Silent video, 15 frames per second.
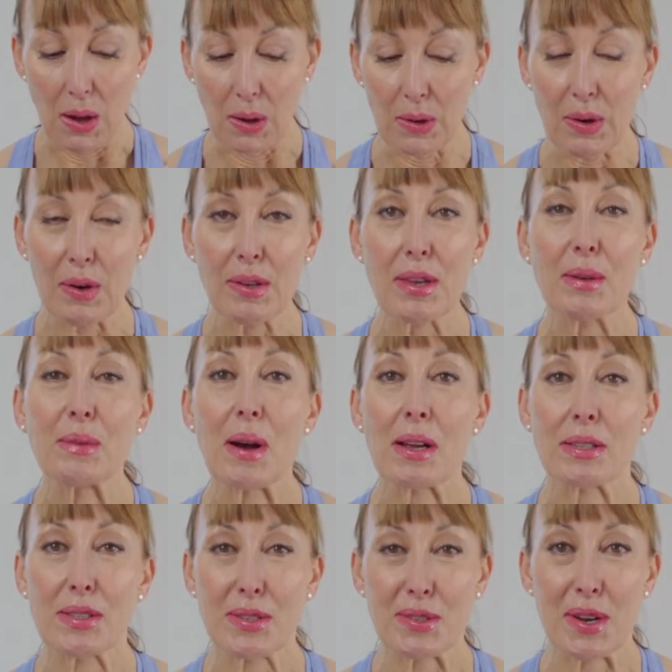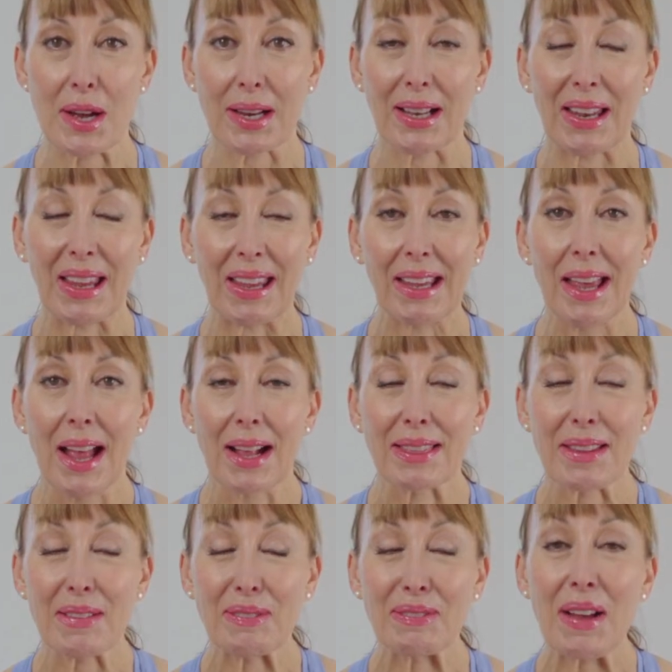or you are struggling,
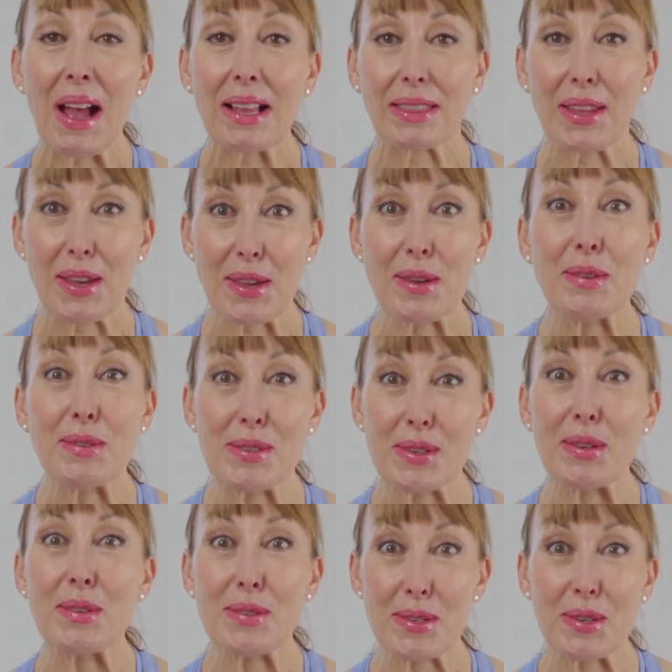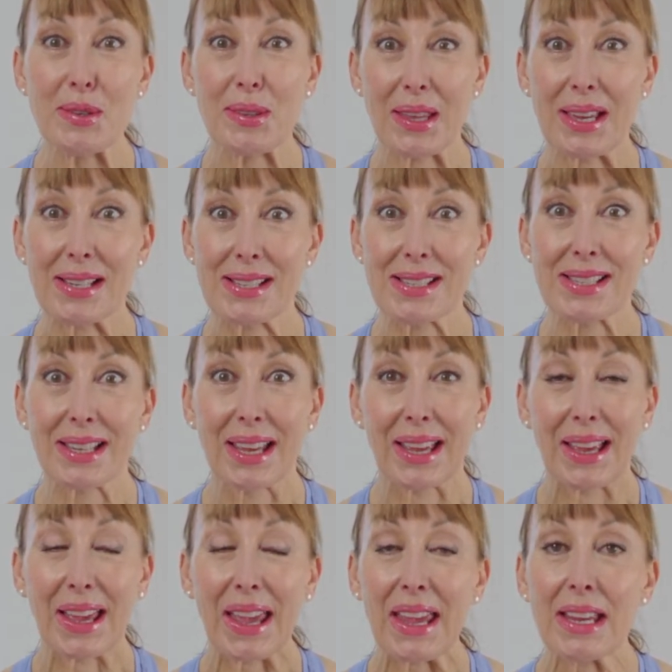the fact that you do this
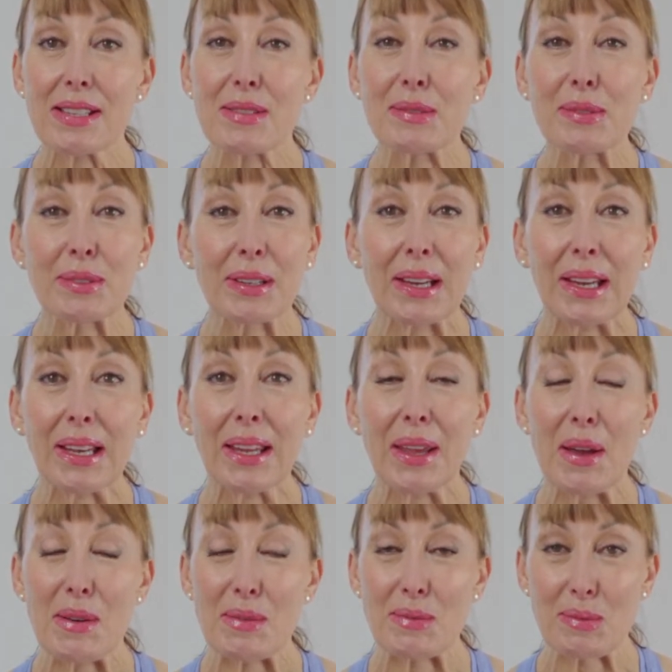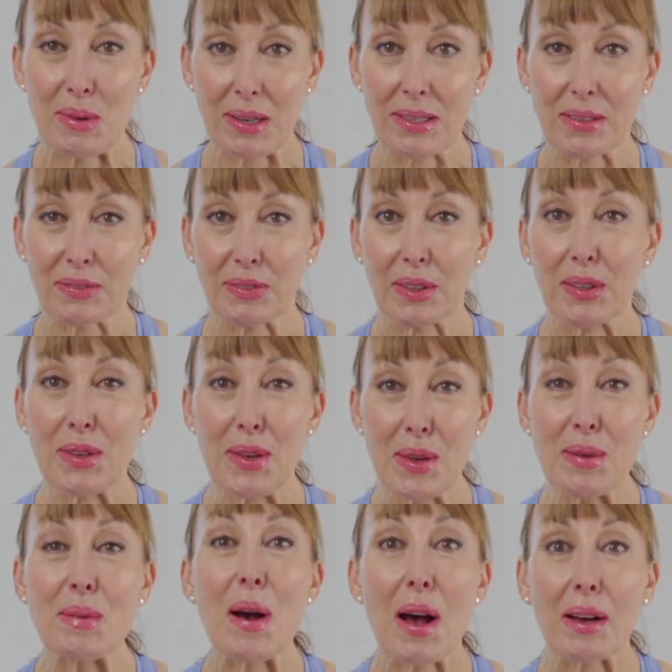is really wonderful.
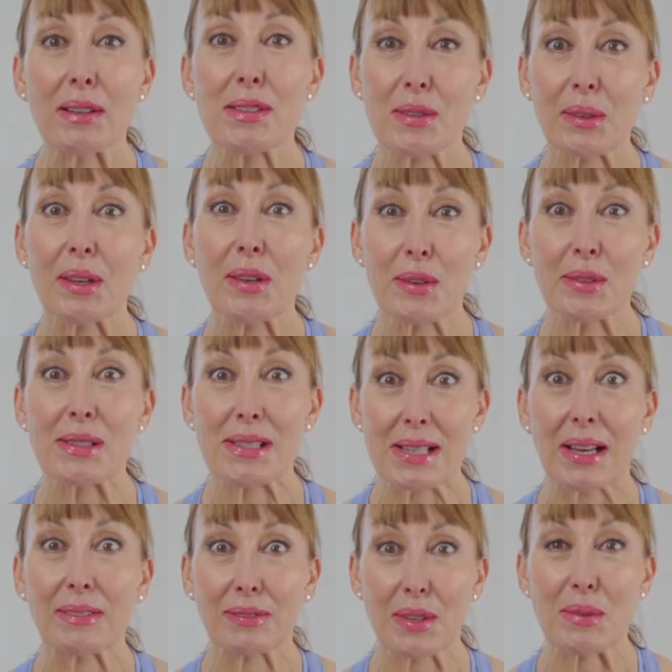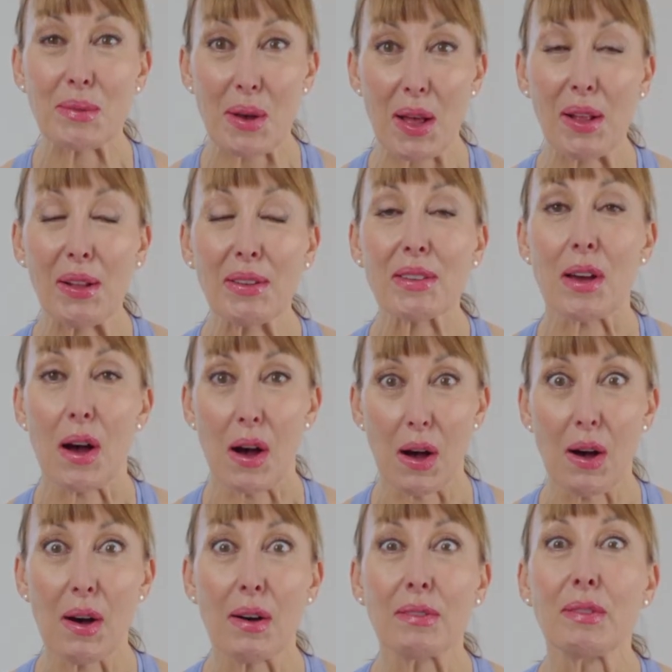You are doing yourself the world
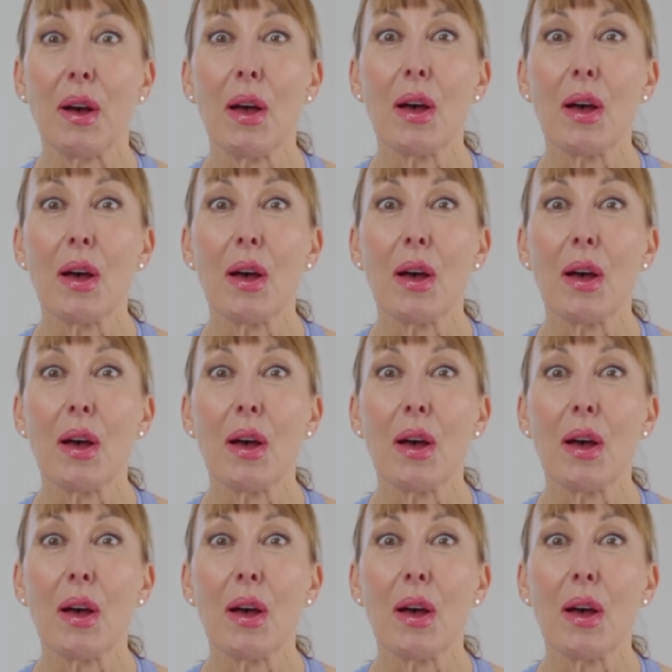of